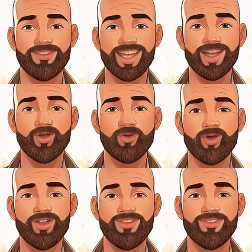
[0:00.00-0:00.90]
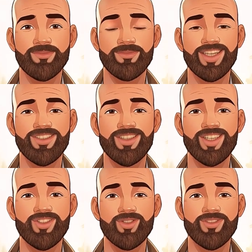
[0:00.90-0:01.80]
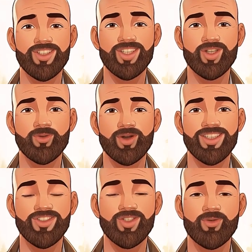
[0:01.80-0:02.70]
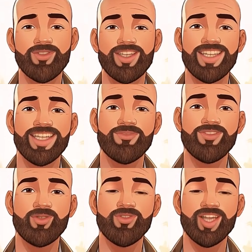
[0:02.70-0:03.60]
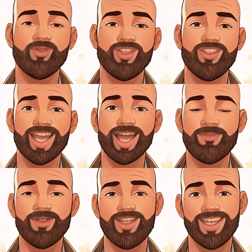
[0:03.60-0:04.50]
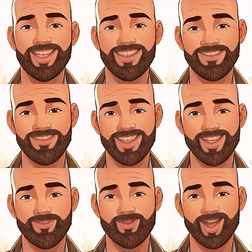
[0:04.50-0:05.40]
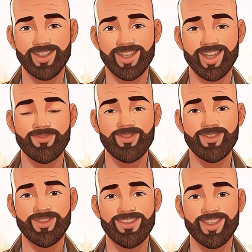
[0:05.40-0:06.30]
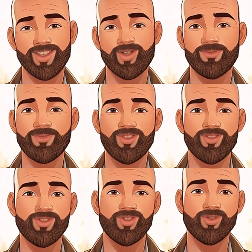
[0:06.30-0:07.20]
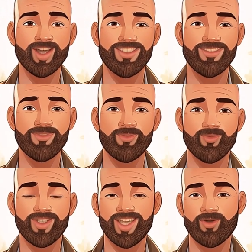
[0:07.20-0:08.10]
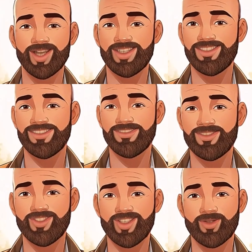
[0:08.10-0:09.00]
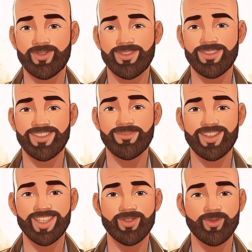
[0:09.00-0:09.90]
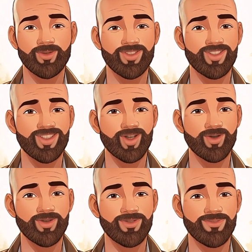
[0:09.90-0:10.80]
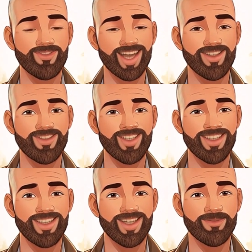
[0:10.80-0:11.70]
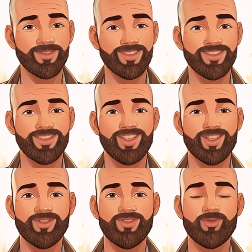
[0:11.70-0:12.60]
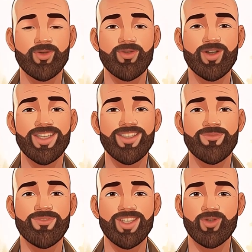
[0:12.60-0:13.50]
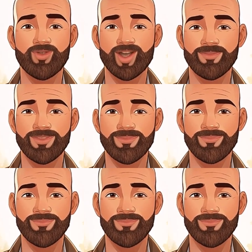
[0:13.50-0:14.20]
Now, one of the biggest issues you'll run into with any video generation app is if you're not careful, you'll burn through your credits really quick. So this video will show you the 5 key elements to use when writing video prompts.